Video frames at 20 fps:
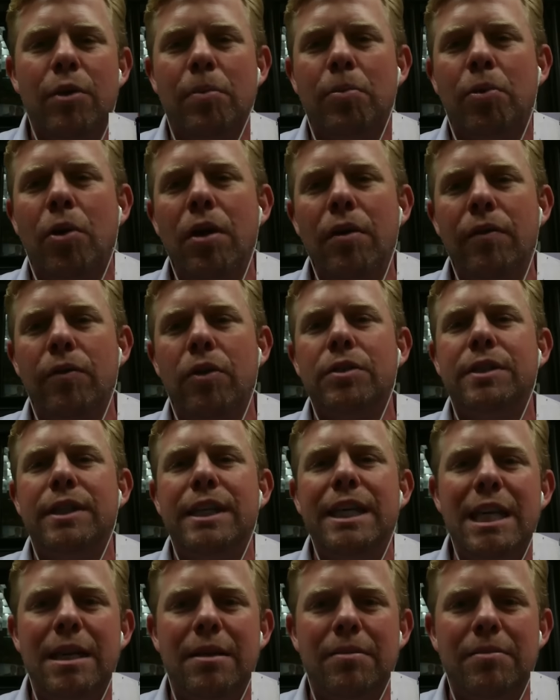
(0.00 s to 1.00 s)
They're part of our
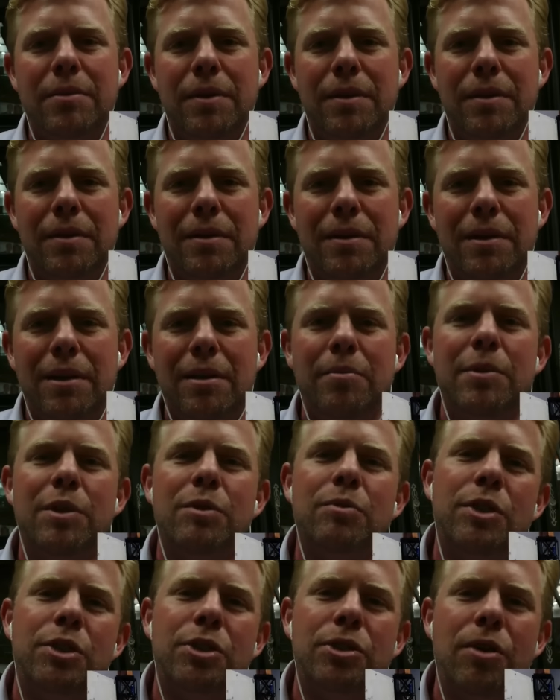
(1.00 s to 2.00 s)
team
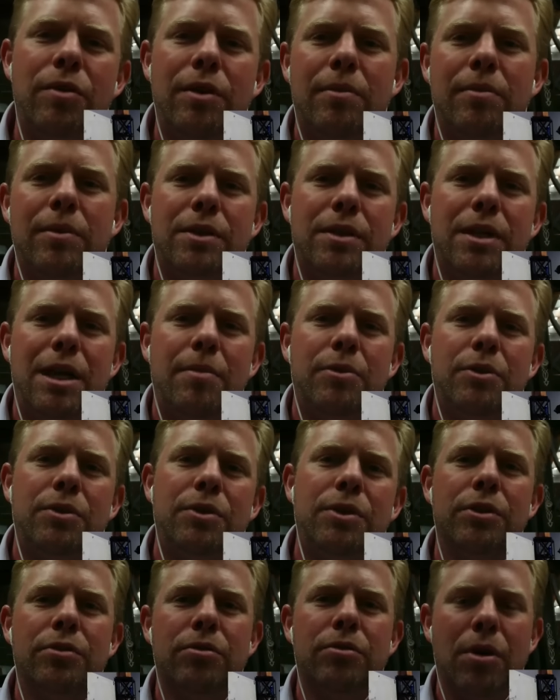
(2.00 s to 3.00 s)
because we show them there's an
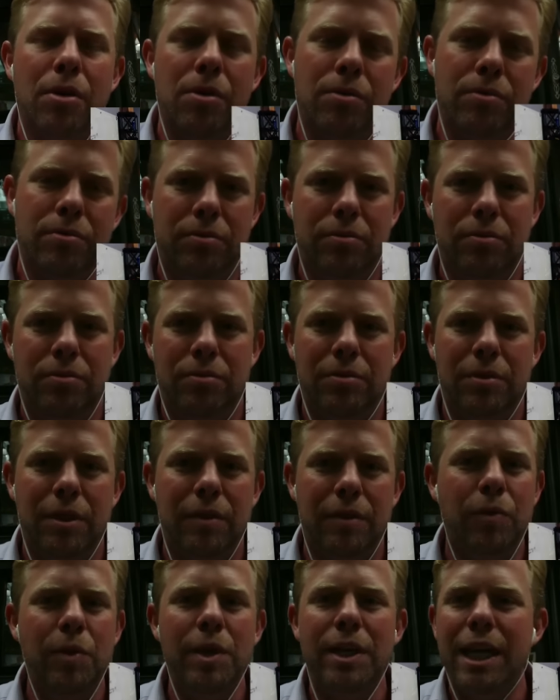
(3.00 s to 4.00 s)
opportunity to grow.
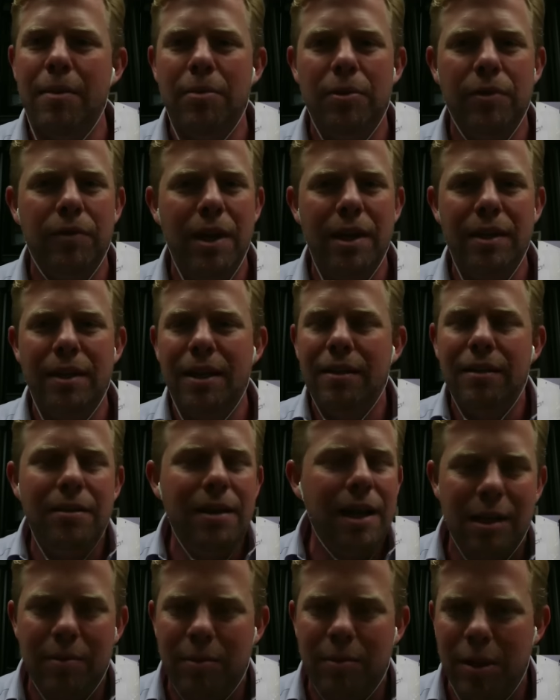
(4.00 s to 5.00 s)
If we can't provide that, they're
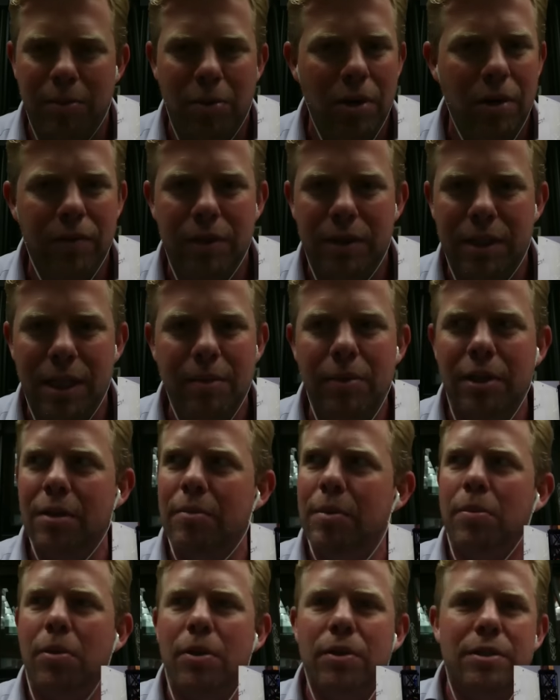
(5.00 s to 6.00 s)
not going to be a part of our team. They're
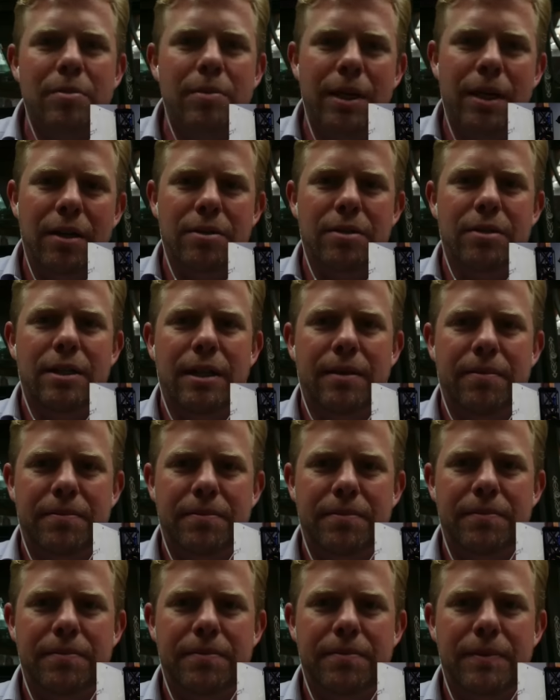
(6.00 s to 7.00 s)
going to be a part of somebody else's team,
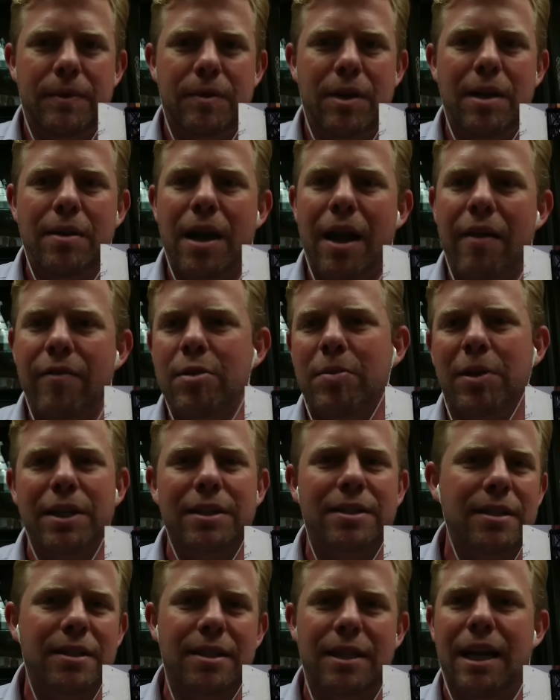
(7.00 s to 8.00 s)
right? Everybody
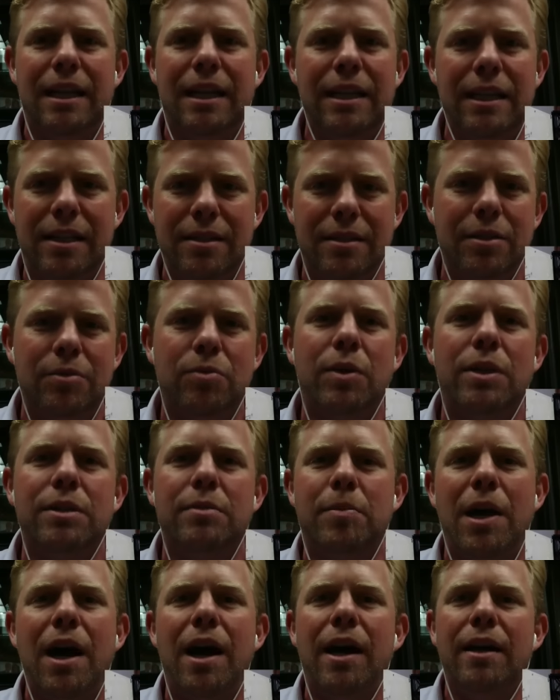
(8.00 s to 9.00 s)
says they got leads. It's
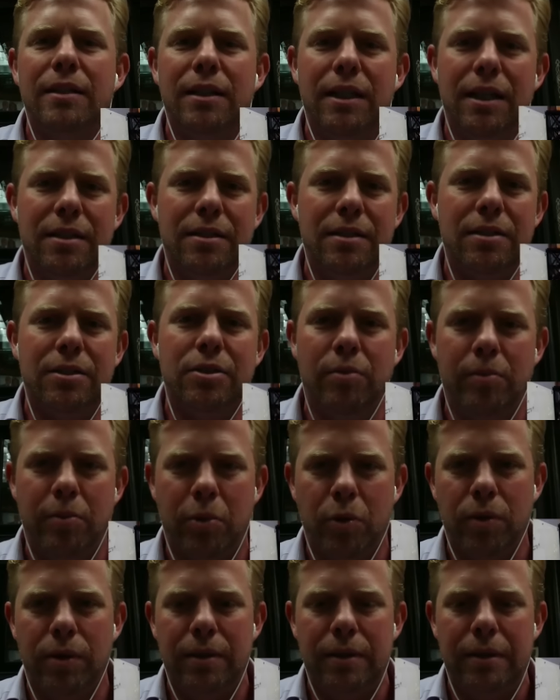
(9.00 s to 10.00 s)
what's behind the leads that's so
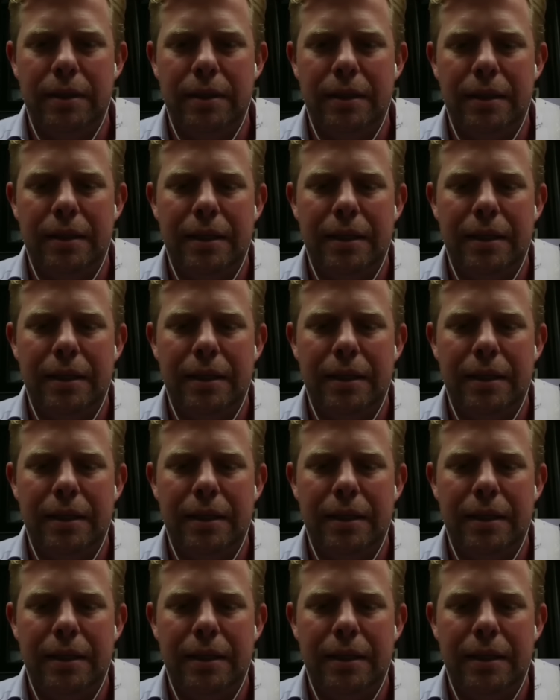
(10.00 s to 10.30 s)
important.